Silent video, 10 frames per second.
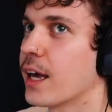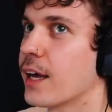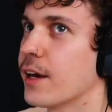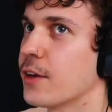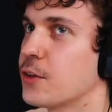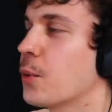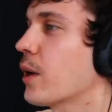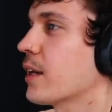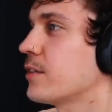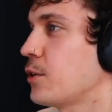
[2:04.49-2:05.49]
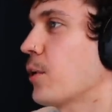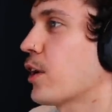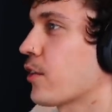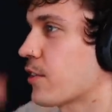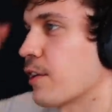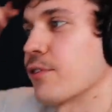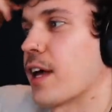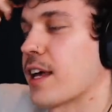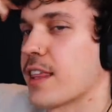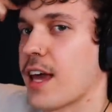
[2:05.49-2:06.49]
do you want to just give
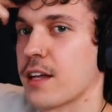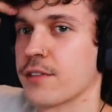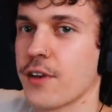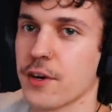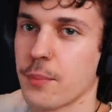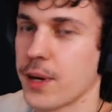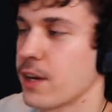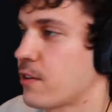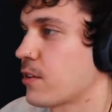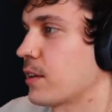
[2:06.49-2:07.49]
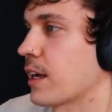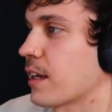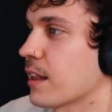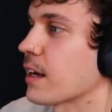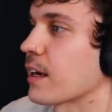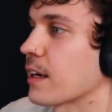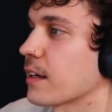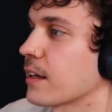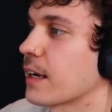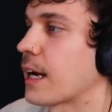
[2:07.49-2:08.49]
like the elevator pitch, like the
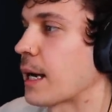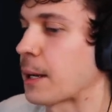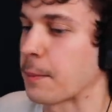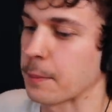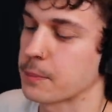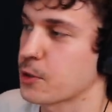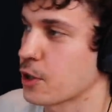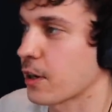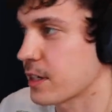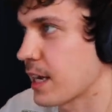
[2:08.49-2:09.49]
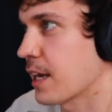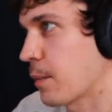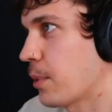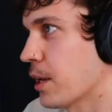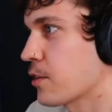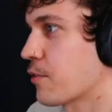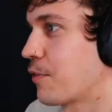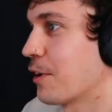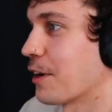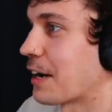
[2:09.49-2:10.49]
Shark Tank pitch
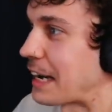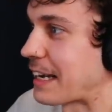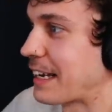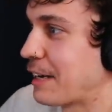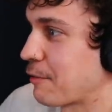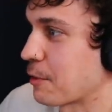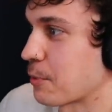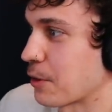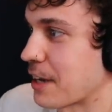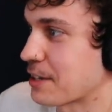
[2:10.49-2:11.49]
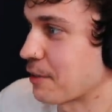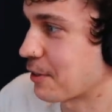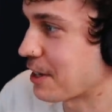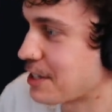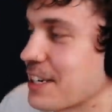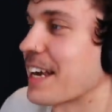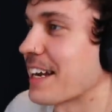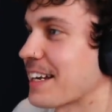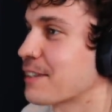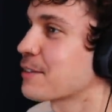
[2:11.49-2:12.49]
for progressive
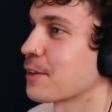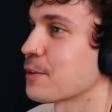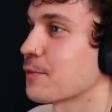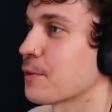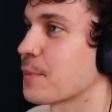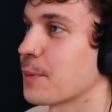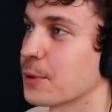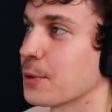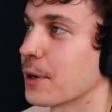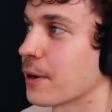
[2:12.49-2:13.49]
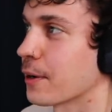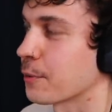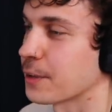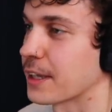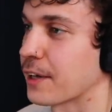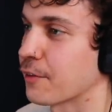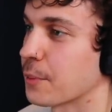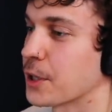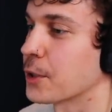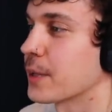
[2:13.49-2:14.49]
Christianity to those for people who aren't really like
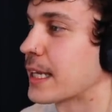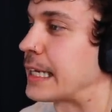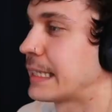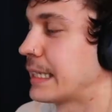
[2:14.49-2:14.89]
familiar with it?